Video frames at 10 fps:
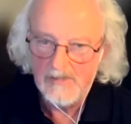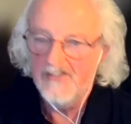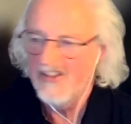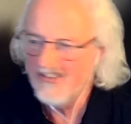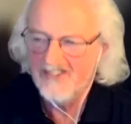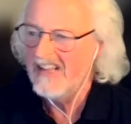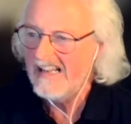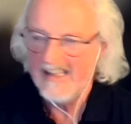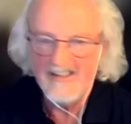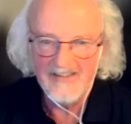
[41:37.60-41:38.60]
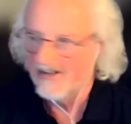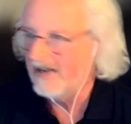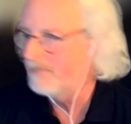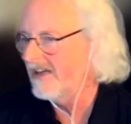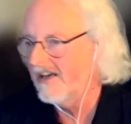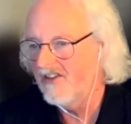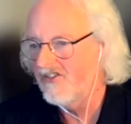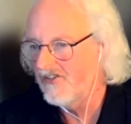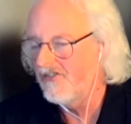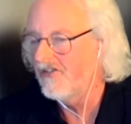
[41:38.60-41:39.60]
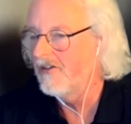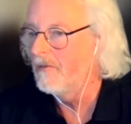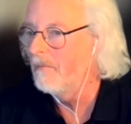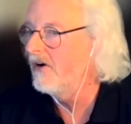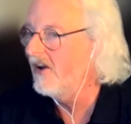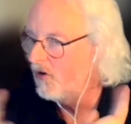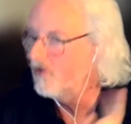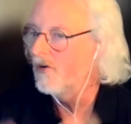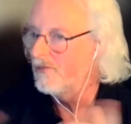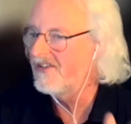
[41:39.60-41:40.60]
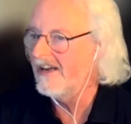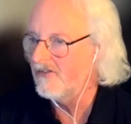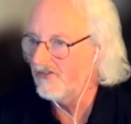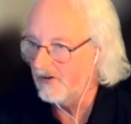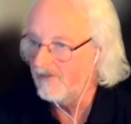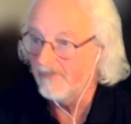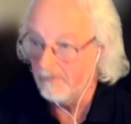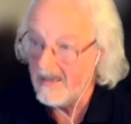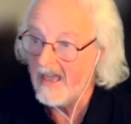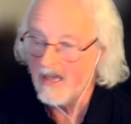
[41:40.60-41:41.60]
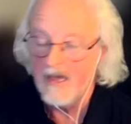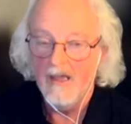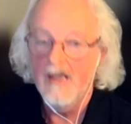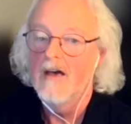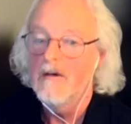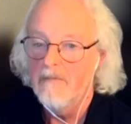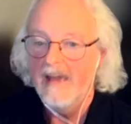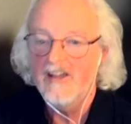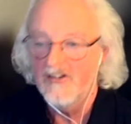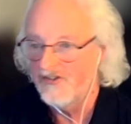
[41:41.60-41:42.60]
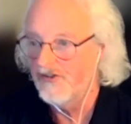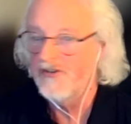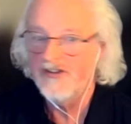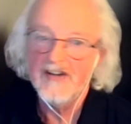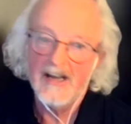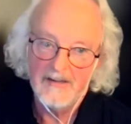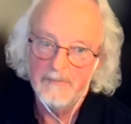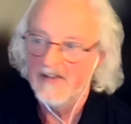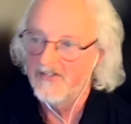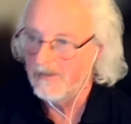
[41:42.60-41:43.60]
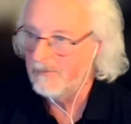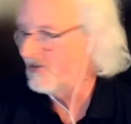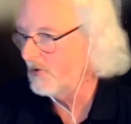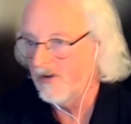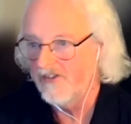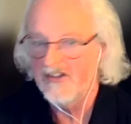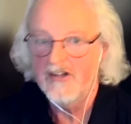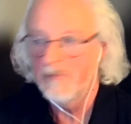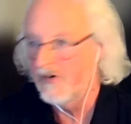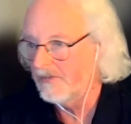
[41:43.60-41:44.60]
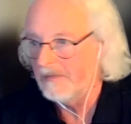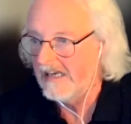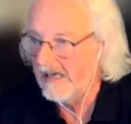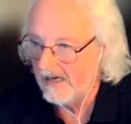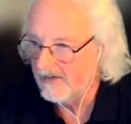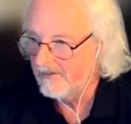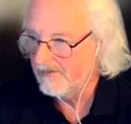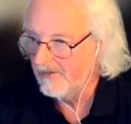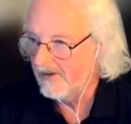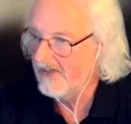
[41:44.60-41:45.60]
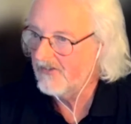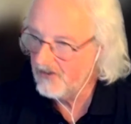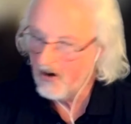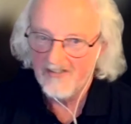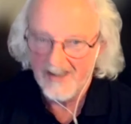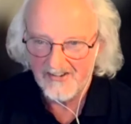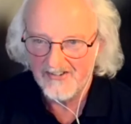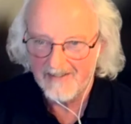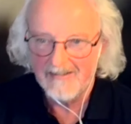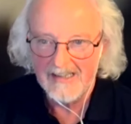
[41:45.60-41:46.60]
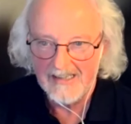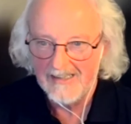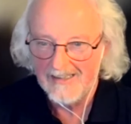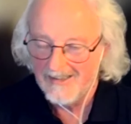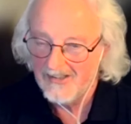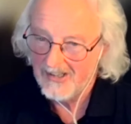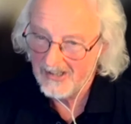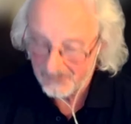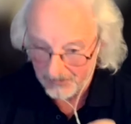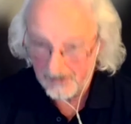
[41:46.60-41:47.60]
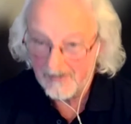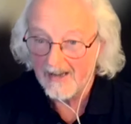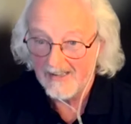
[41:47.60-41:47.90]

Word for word: There's a zillion different applications, but it all comes down to, for me, making sure you get the best image quality you possibly can. It's not necessarily to do that.